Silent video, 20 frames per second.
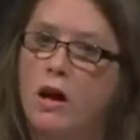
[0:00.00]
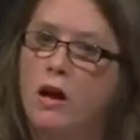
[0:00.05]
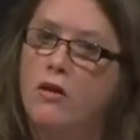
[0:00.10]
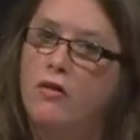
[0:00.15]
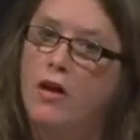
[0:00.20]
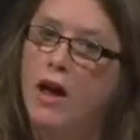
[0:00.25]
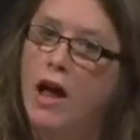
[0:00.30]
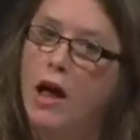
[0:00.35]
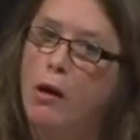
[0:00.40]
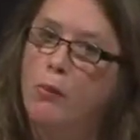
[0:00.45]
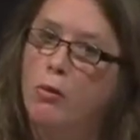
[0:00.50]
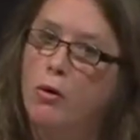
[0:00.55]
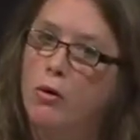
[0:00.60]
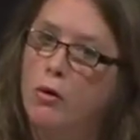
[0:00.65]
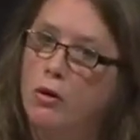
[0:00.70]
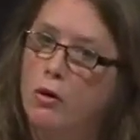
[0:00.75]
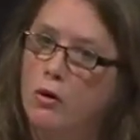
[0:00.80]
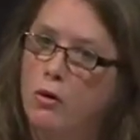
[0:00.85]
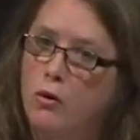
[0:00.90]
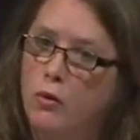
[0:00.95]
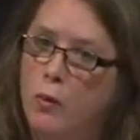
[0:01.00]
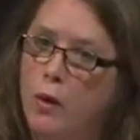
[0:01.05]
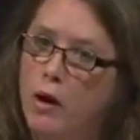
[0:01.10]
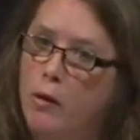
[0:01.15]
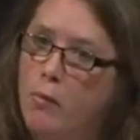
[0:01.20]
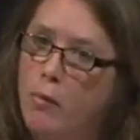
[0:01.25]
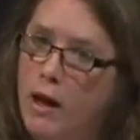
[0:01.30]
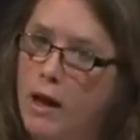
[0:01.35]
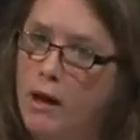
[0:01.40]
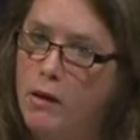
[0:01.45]
to help her learn where
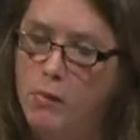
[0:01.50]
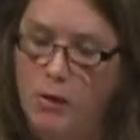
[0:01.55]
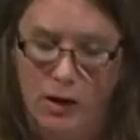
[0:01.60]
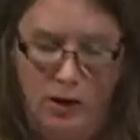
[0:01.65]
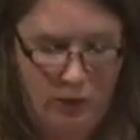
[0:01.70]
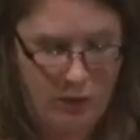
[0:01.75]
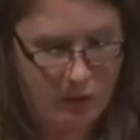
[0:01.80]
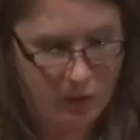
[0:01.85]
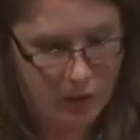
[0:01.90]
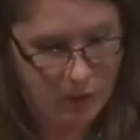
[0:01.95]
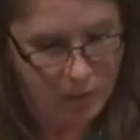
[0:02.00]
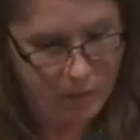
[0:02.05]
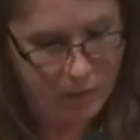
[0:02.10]
babies.